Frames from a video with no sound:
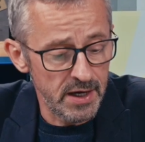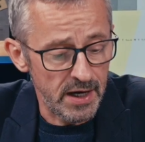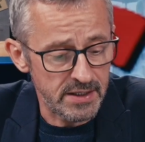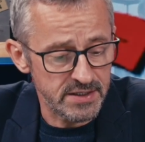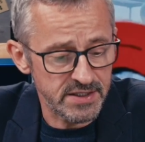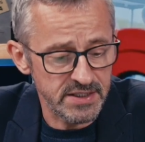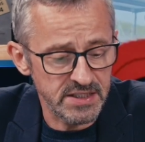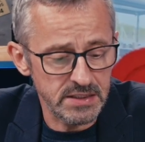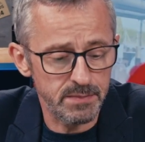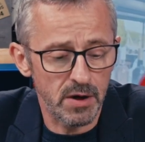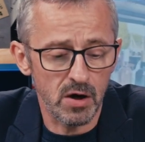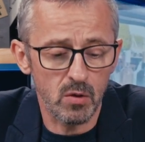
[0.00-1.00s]
And
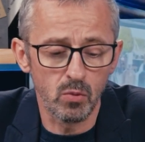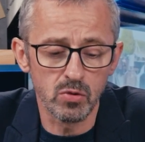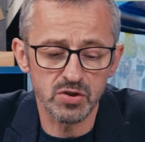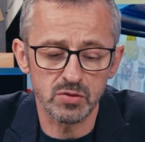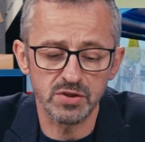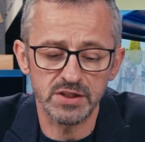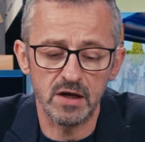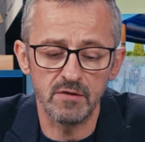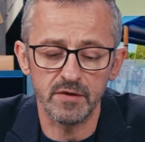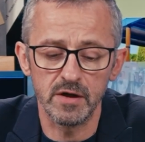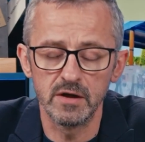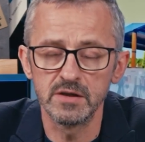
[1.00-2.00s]
CT Park Warsaw
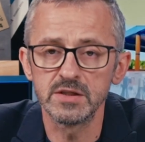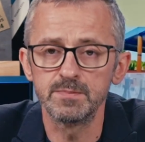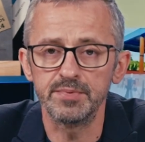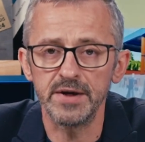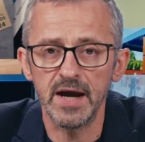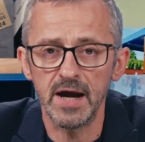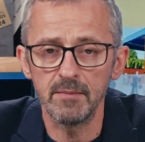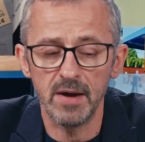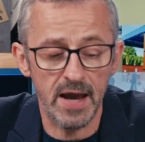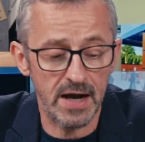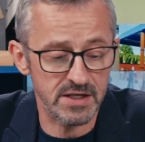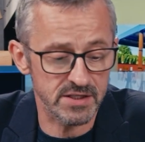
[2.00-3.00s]
South earns BREEAM
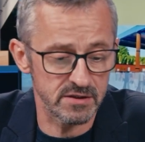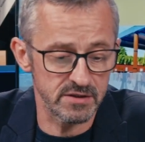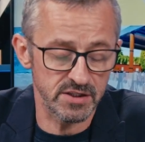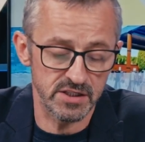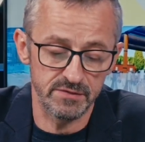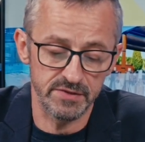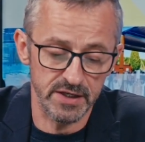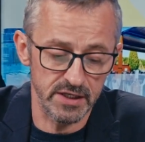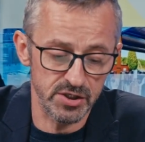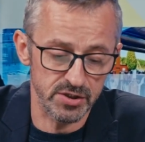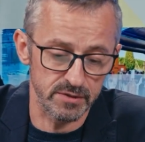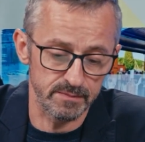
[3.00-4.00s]
Excellence
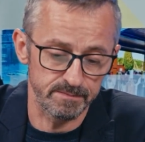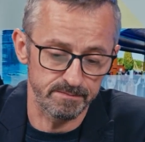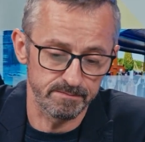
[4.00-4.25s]
certification.